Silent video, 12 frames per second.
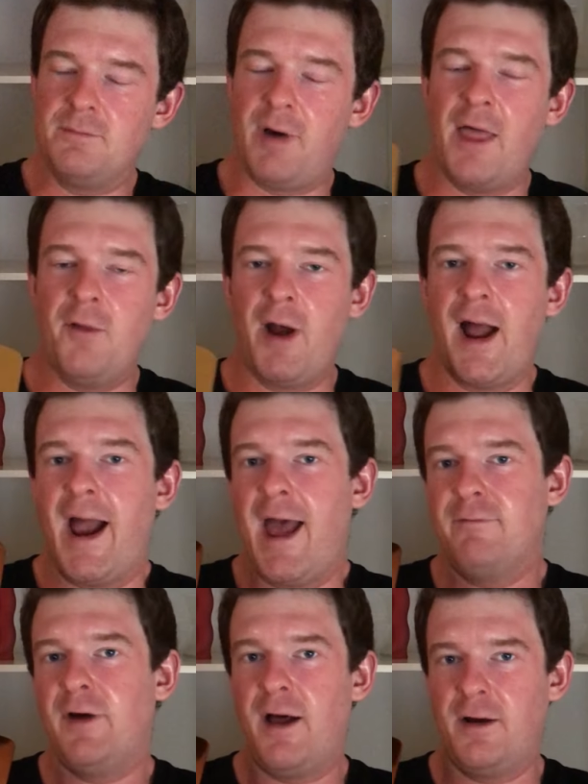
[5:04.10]
By the way, I
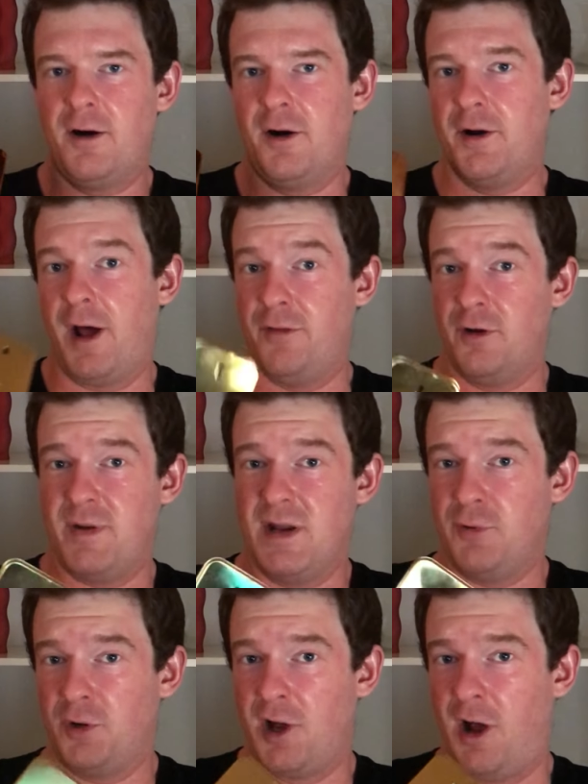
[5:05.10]
have heard other
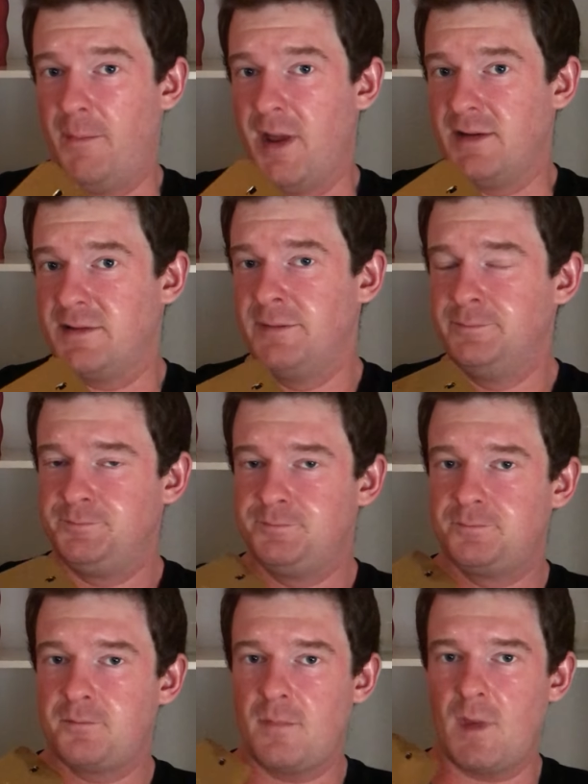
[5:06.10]
people comment
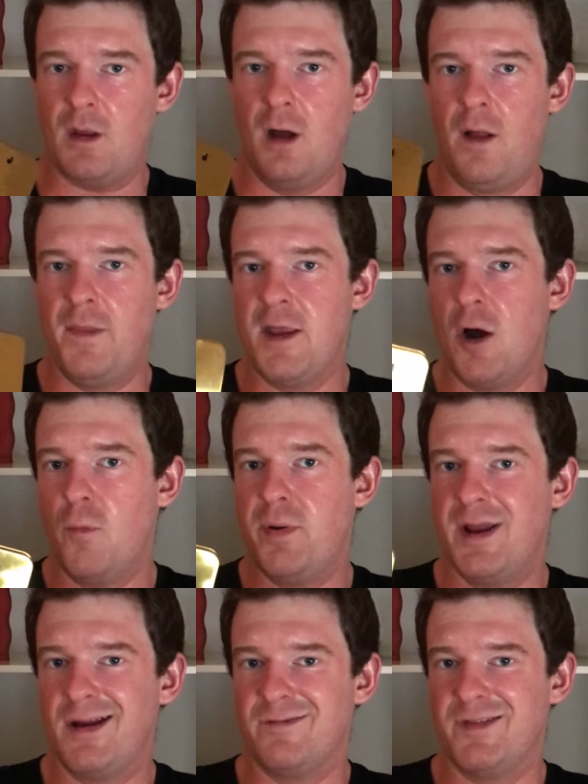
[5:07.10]
on the
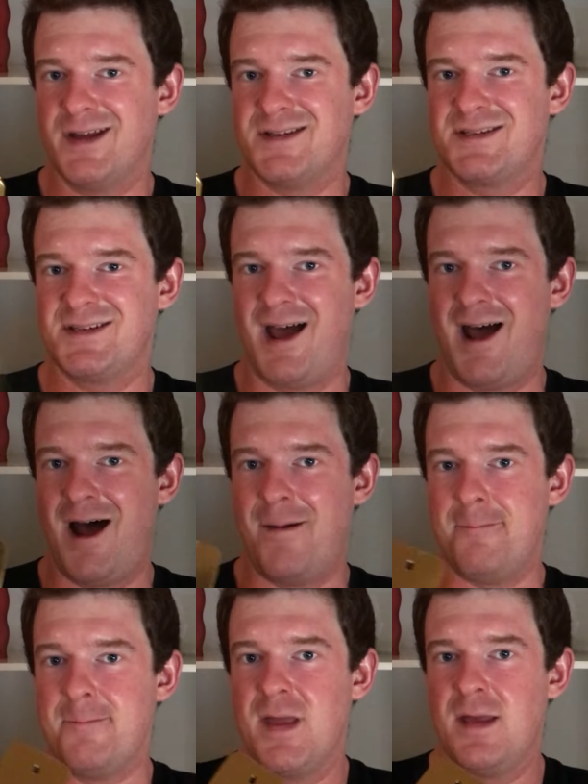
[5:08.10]
opening of this.
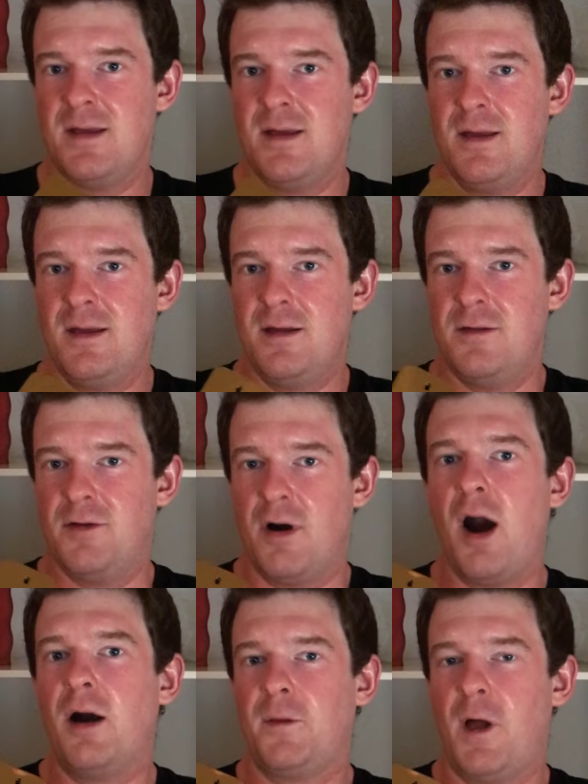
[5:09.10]
There
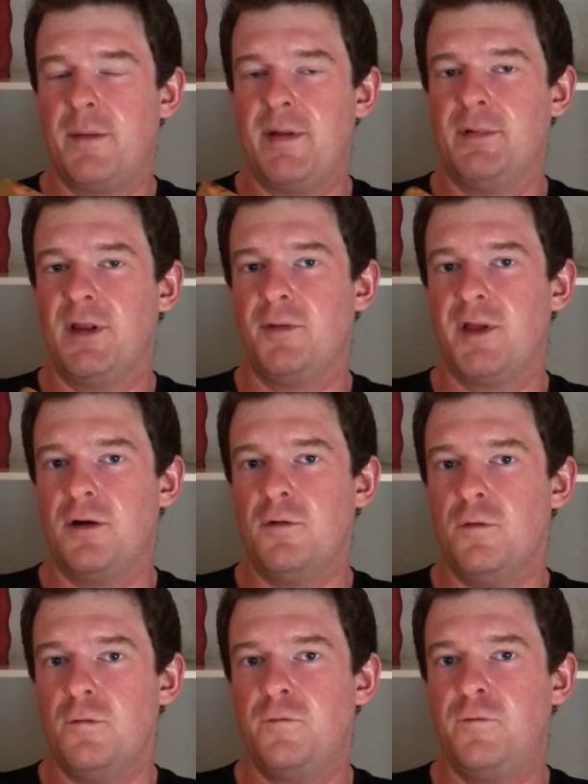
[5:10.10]
are a lot of people out there
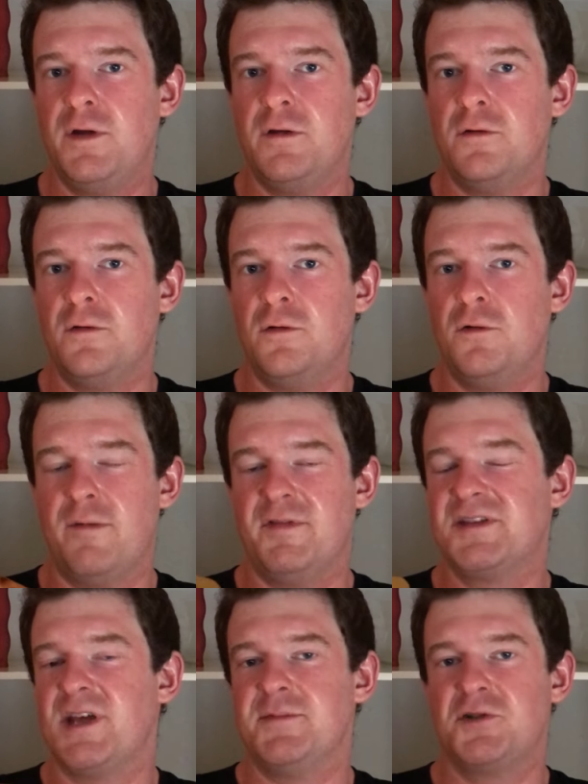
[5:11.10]
who have
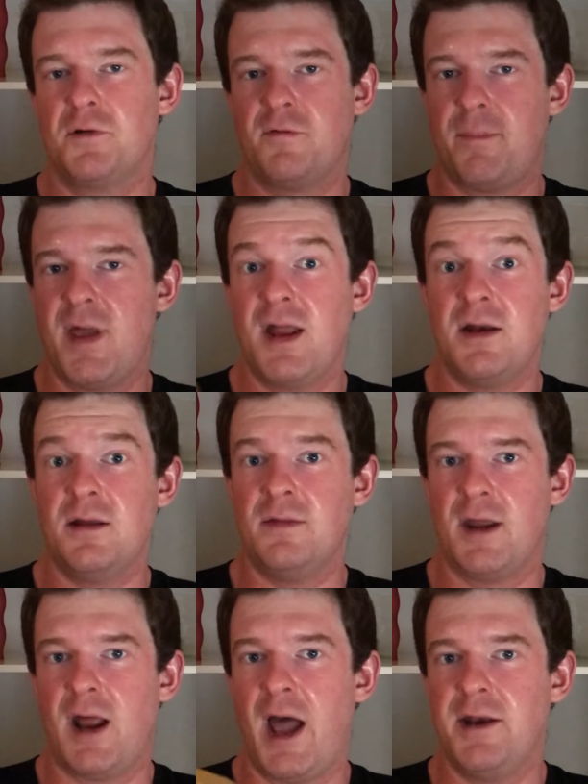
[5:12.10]
the same sort of opinion
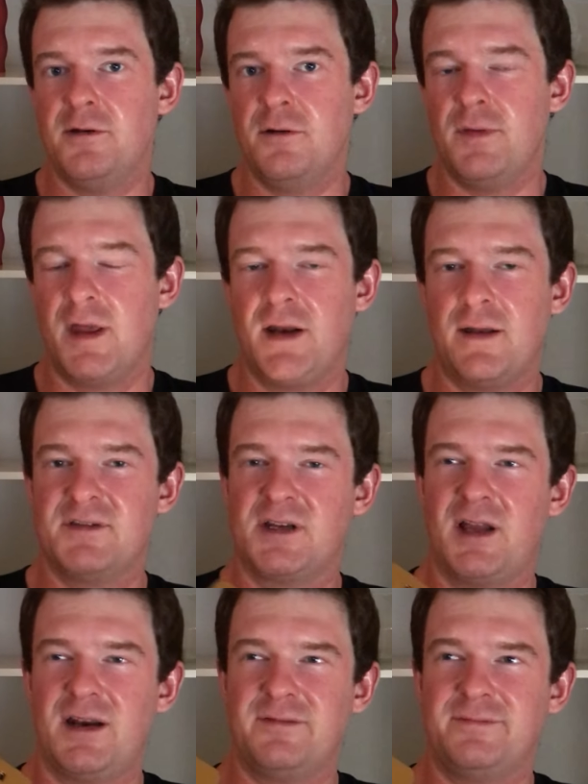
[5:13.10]
that I do, that it gives a
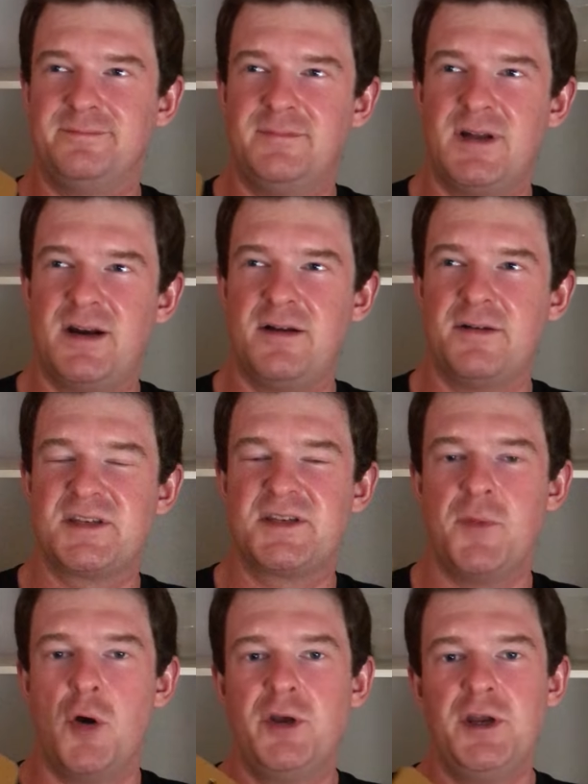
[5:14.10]
kind of, I don't know,
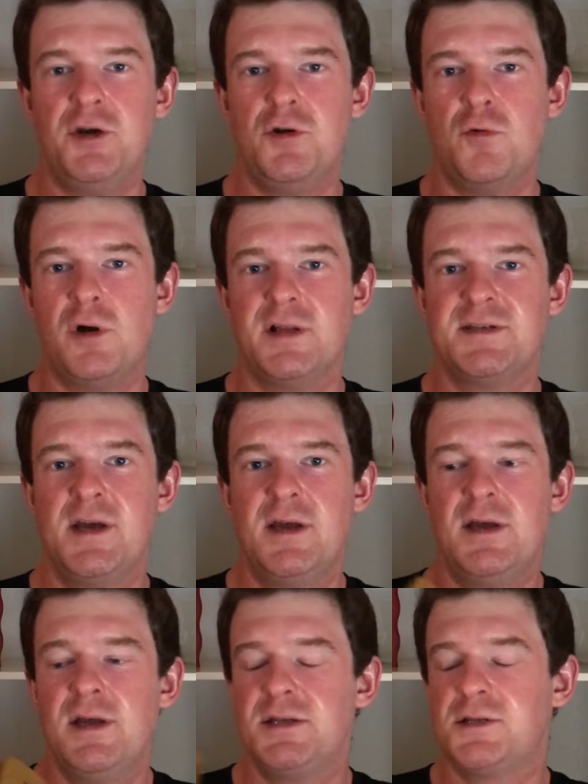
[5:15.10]
smoky nuance.
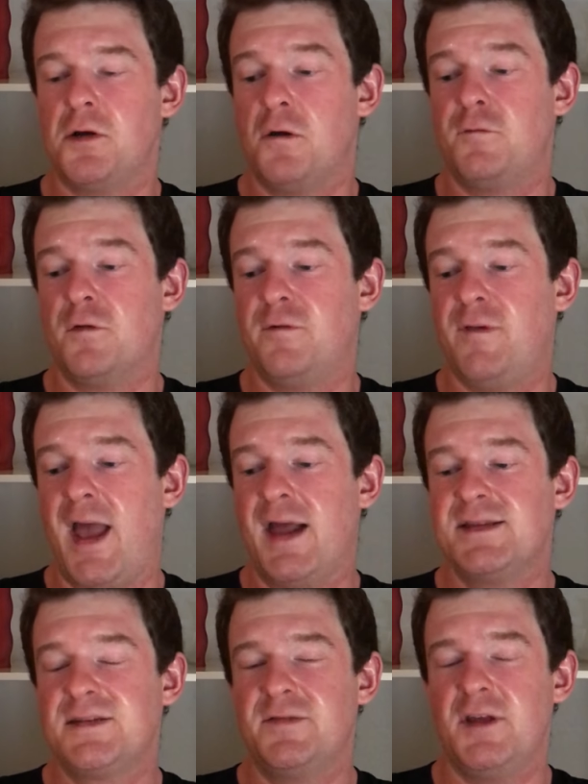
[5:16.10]
So for
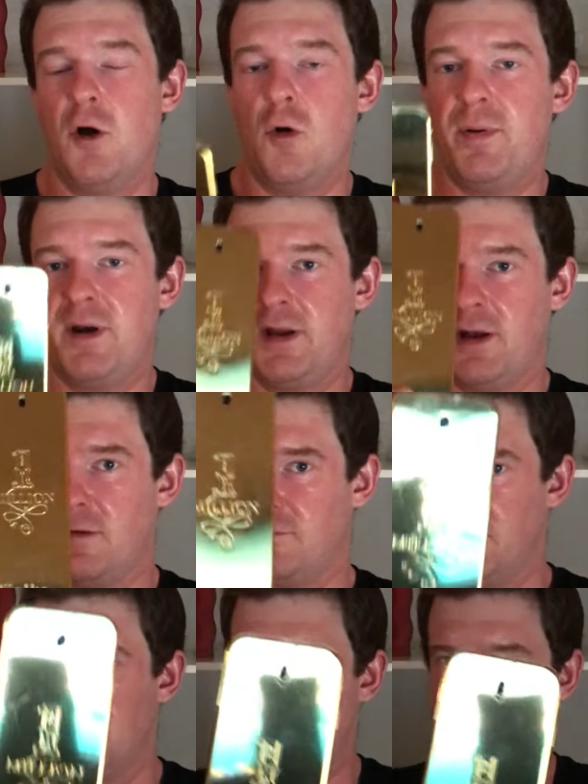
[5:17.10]
fans of the opening
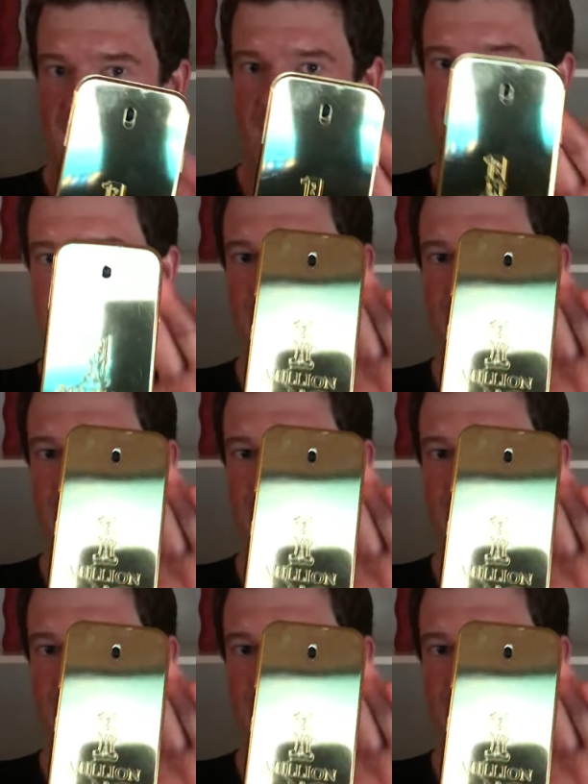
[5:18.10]
of this Paco